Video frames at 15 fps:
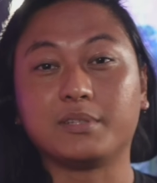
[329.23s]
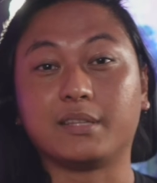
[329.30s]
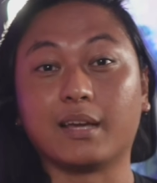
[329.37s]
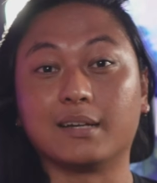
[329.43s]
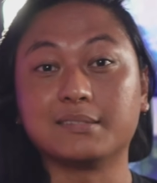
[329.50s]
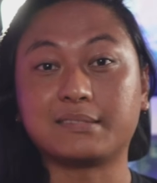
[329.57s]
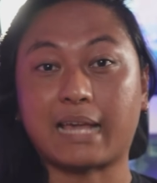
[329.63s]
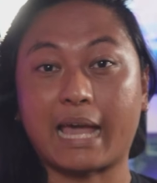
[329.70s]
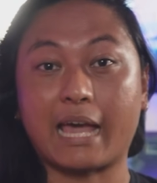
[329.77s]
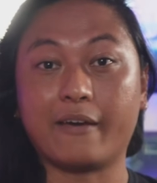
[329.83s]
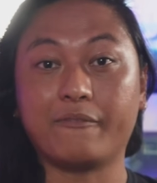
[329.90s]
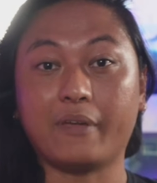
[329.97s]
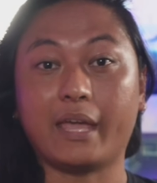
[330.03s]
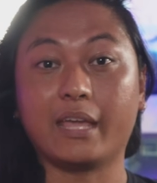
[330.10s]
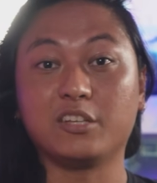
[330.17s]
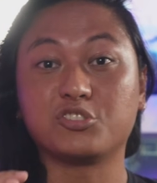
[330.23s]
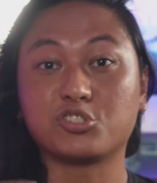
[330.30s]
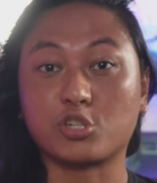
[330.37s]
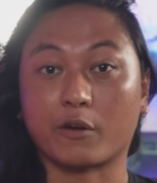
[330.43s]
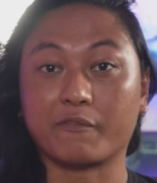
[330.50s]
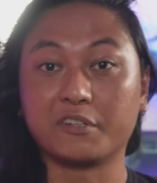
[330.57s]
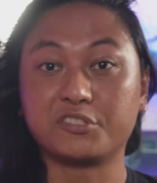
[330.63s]
does have a
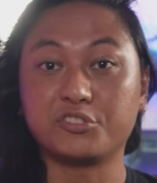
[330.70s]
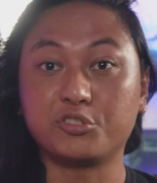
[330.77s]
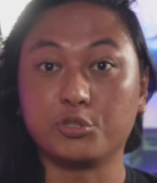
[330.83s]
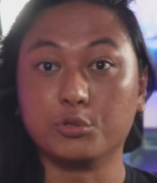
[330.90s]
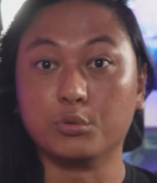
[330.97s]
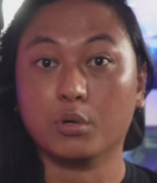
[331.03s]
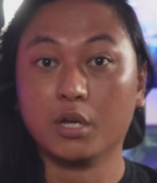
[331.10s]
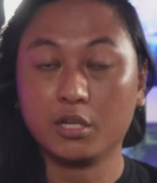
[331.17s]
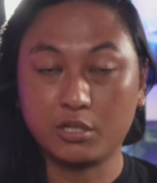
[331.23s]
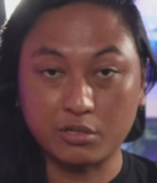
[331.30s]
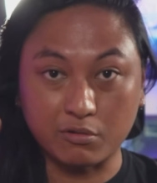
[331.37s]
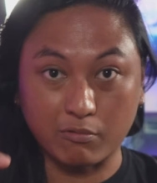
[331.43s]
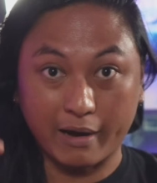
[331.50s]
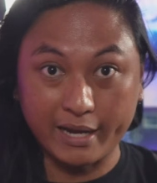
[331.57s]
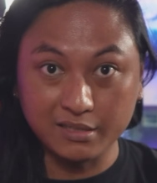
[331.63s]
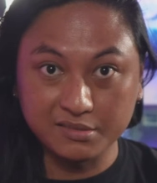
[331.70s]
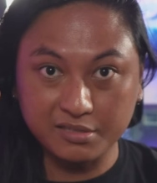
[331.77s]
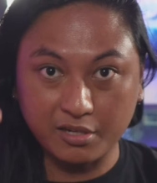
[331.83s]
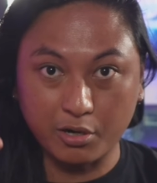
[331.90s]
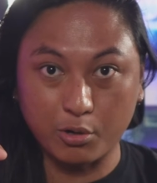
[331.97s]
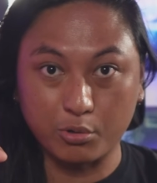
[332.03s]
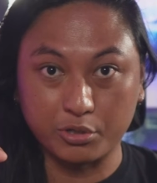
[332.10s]
service to
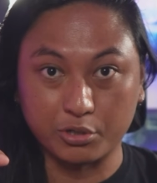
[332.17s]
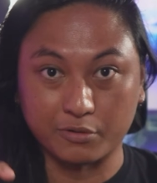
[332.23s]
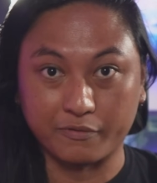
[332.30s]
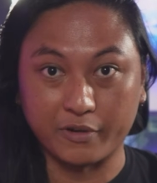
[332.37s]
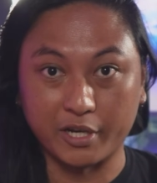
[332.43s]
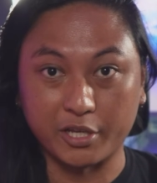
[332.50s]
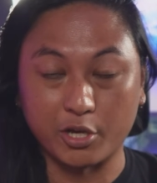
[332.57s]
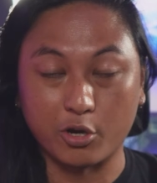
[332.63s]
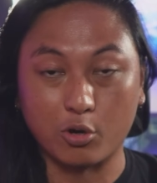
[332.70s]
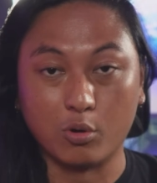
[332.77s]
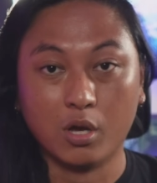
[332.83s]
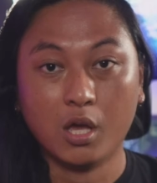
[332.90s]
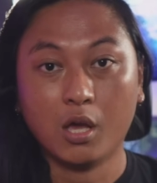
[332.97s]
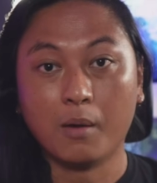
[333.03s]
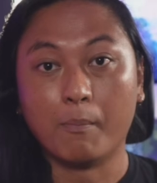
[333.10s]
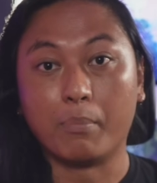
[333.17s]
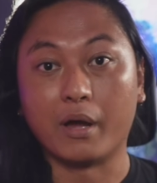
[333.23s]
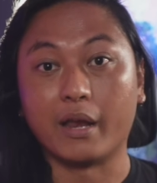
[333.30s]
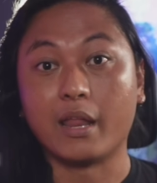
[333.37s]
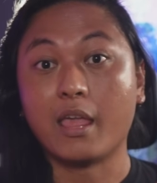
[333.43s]
transcode your video, but